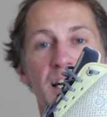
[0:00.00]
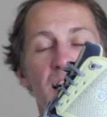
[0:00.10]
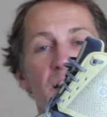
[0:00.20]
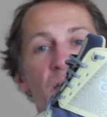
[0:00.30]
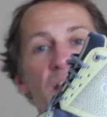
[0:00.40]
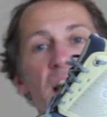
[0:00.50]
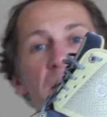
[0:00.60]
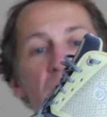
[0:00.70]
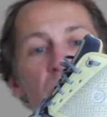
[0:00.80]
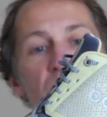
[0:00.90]
And
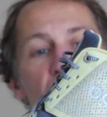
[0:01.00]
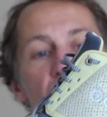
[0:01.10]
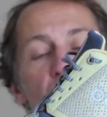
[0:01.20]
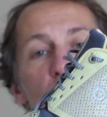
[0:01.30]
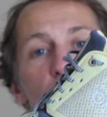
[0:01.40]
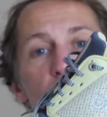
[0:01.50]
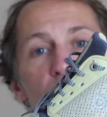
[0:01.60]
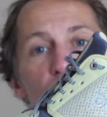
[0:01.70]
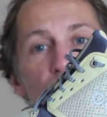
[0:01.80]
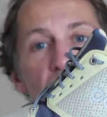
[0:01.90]
then the Cloud
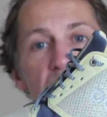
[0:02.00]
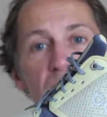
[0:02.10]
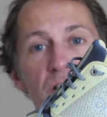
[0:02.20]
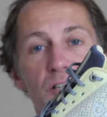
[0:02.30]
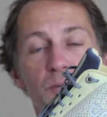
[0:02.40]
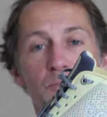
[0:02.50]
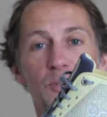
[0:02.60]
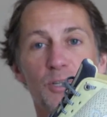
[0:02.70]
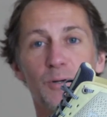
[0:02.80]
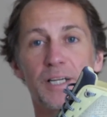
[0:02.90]
Stratus.
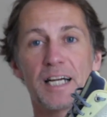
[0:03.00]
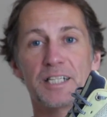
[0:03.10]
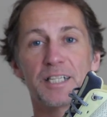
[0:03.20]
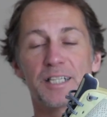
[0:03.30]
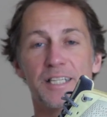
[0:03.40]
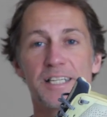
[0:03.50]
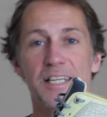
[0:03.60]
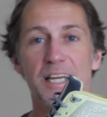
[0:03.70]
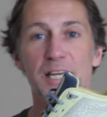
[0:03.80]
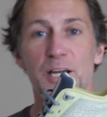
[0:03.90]
So again, you can
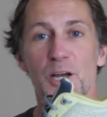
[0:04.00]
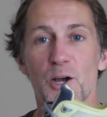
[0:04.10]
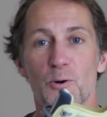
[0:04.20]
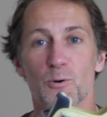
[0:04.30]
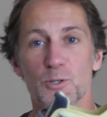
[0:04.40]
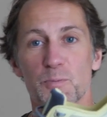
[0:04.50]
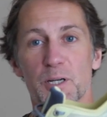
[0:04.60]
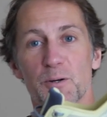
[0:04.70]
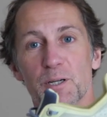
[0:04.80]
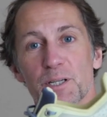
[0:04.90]
see what's been
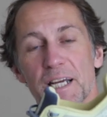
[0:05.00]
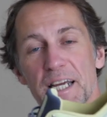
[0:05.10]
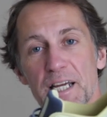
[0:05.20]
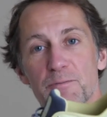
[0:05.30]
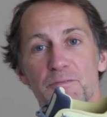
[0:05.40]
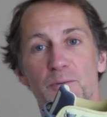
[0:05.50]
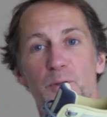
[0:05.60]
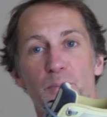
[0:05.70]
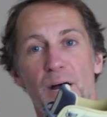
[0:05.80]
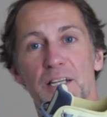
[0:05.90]
going on here from the
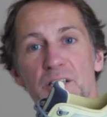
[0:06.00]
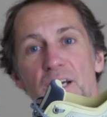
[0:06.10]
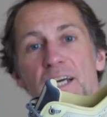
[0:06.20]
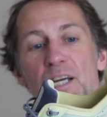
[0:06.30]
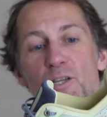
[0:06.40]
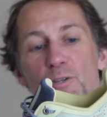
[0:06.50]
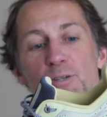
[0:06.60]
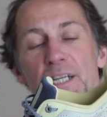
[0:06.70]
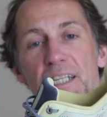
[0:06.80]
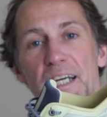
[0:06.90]
brand,
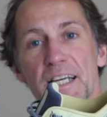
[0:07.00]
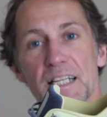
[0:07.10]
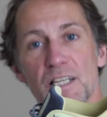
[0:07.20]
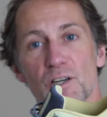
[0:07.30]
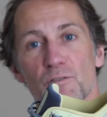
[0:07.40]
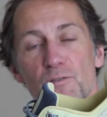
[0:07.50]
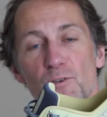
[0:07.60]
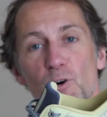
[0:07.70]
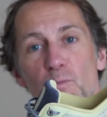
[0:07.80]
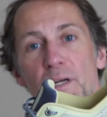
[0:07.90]
using the Helion
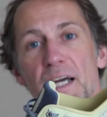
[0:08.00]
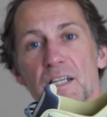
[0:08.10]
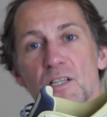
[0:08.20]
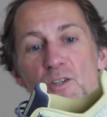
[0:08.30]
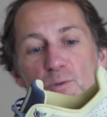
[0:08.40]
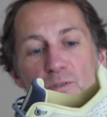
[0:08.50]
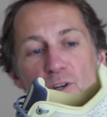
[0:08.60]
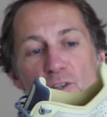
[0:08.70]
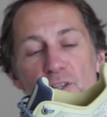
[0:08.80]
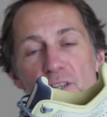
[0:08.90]
foam again. So we've
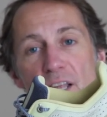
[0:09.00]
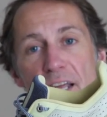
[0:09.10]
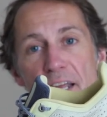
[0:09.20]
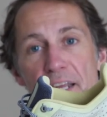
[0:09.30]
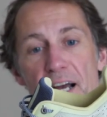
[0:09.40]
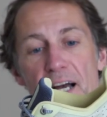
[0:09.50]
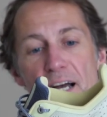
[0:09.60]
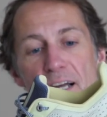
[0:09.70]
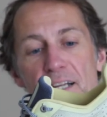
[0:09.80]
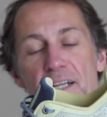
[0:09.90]
got the